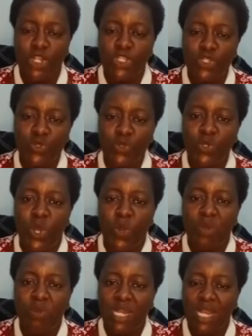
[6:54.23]
2,
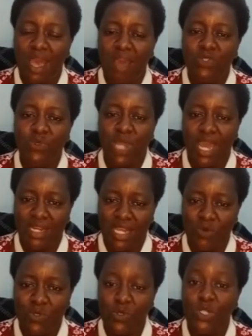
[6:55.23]
we will have to carry
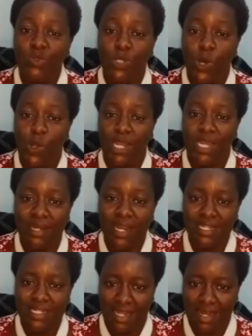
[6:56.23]
out what we call
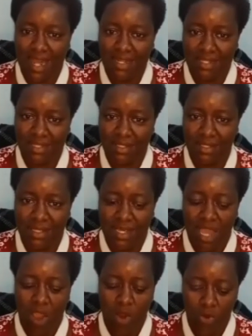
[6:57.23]
credit analysis,
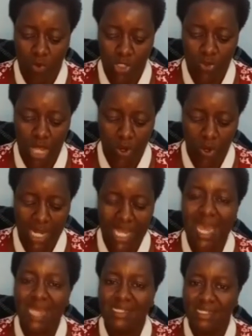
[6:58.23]
or what we are calling
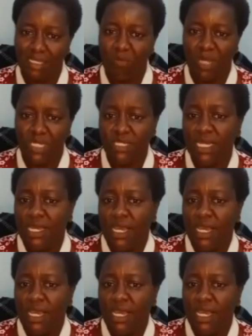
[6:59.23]
assessment.